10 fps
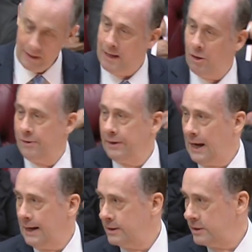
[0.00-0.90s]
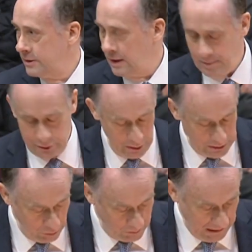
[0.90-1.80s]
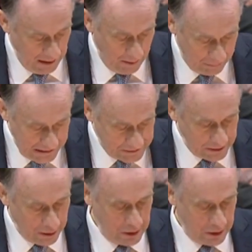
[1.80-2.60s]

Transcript: online, and I'm sure she will be pleased to know